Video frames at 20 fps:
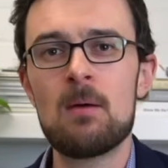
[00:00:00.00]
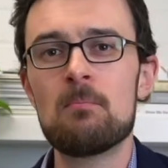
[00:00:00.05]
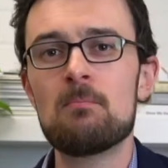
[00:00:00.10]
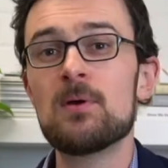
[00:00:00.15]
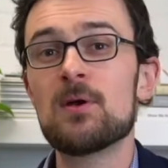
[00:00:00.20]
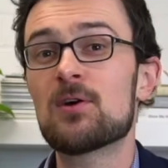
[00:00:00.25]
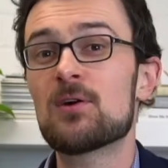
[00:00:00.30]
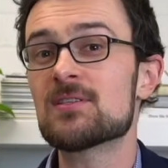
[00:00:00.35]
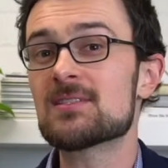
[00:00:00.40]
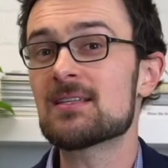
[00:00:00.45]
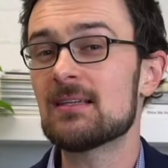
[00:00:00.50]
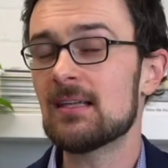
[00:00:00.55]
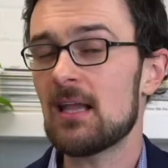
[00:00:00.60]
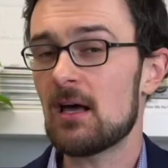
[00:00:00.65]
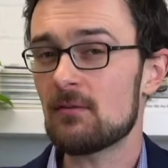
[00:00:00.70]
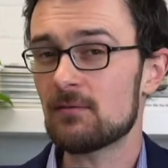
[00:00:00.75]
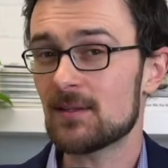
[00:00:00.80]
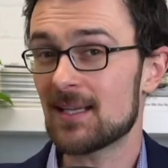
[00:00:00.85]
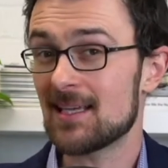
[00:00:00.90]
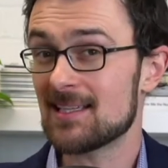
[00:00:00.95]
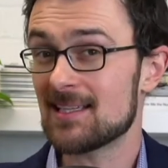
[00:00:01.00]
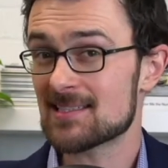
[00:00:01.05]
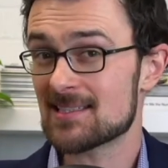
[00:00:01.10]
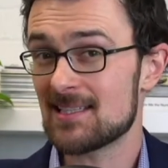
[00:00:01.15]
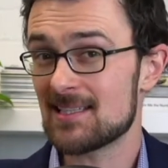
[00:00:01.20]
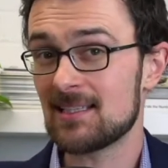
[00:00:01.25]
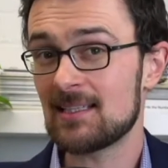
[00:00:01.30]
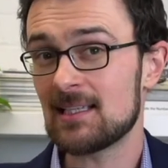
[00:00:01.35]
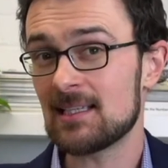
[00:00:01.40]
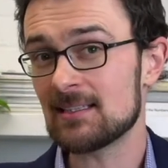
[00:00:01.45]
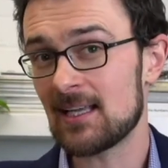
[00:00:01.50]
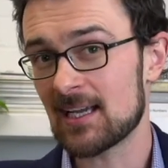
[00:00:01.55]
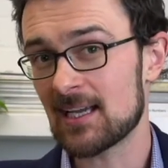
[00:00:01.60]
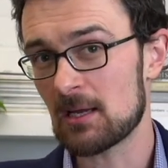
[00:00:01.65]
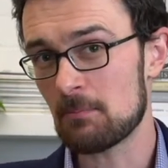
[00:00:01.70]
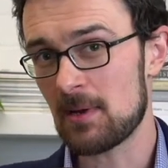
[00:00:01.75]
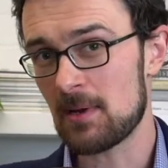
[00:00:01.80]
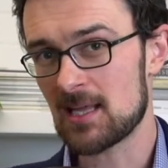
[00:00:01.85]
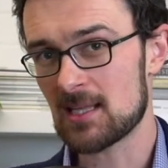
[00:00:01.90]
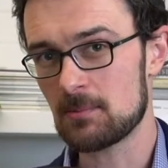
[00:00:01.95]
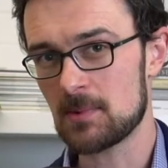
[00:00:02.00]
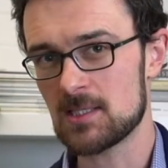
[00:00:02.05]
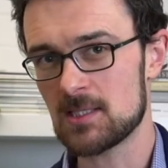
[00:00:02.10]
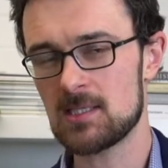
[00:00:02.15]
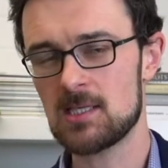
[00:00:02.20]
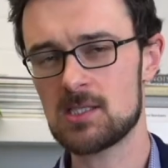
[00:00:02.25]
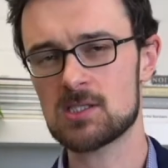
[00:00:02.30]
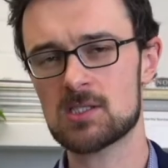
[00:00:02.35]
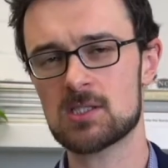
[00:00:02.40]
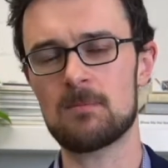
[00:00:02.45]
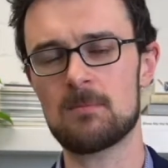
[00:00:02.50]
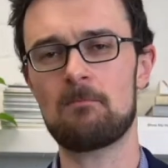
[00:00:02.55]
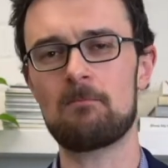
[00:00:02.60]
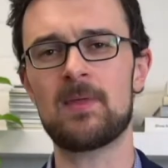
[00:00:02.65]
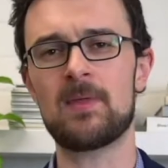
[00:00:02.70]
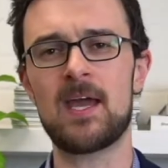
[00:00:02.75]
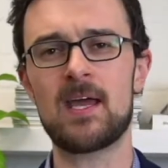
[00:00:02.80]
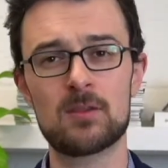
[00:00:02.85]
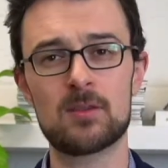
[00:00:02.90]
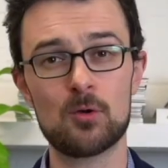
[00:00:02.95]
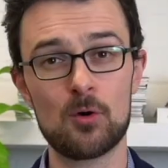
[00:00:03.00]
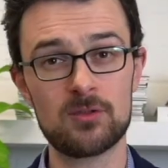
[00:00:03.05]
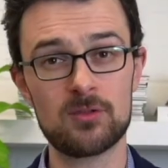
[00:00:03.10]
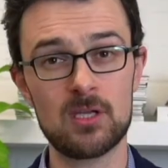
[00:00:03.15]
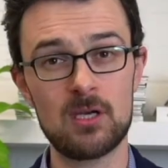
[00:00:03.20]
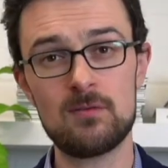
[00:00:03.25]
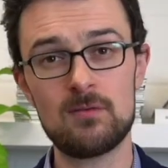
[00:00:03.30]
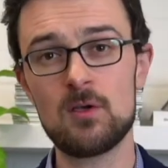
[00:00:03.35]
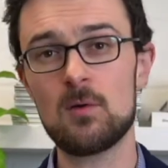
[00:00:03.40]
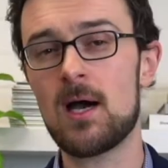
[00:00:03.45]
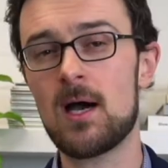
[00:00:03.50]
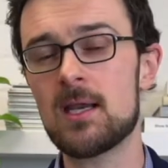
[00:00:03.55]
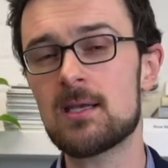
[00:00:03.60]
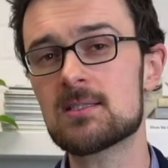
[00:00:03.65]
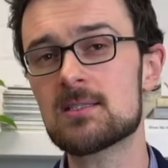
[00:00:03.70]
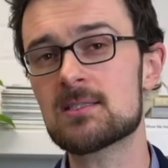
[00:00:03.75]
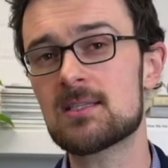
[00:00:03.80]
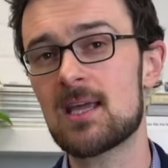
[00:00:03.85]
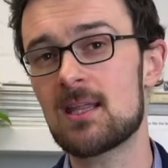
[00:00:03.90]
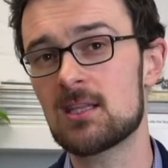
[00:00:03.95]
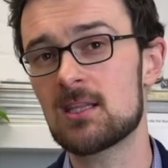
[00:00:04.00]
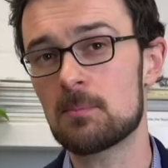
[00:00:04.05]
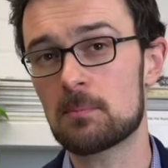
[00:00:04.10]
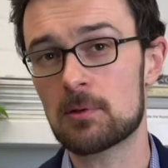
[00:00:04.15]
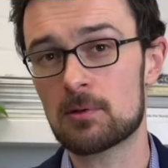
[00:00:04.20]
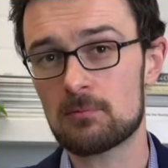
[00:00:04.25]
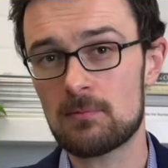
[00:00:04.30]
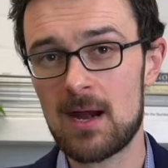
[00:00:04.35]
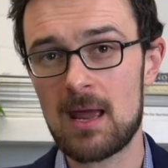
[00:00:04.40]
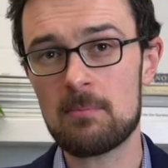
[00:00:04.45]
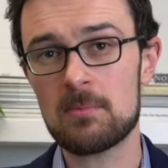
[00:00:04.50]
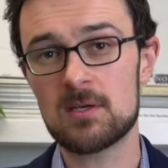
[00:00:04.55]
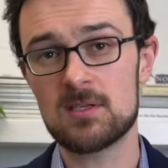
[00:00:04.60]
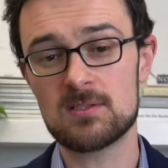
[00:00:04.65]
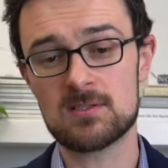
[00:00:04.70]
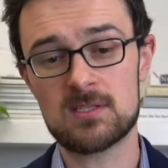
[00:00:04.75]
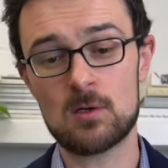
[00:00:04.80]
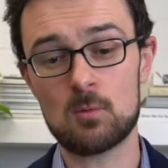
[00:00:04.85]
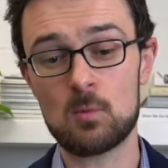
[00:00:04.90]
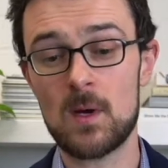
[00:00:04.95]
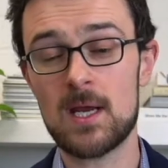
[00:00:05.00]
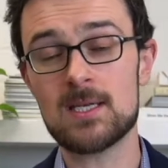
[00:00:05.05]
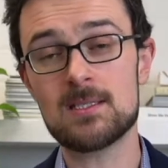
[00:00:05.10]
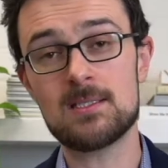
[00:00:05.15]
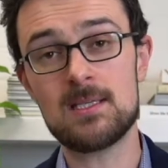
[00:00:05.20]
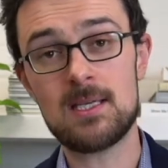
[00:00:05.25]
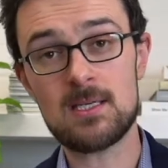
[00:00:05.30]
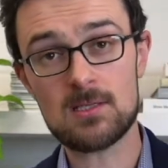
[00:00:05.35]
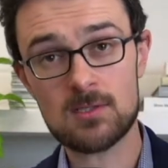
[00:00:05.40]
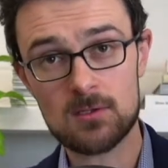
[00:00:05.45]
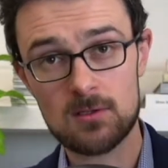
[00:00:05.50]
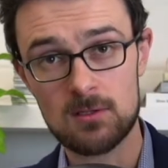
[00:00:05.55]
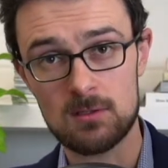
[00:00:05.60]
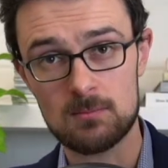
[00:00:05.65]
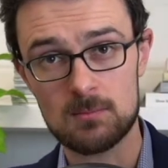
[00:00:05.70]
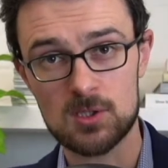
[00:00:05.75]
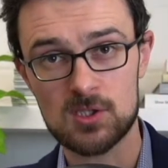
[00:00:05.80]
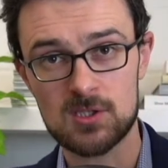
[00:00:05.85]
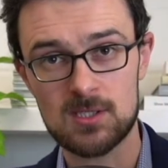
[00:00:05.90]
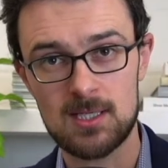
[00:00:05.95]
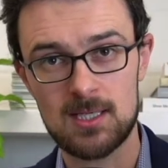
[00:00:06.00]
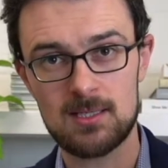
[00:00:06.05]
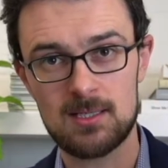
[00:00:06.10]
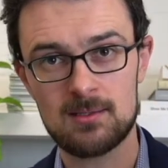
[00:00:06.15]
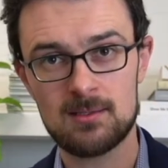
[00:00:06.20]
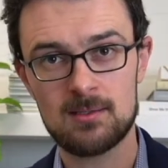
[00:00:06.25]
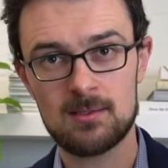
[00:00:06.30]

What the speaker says: Because Lovelace, thinking like a mathematician, had thought that if you understand the parameters that went into the machine,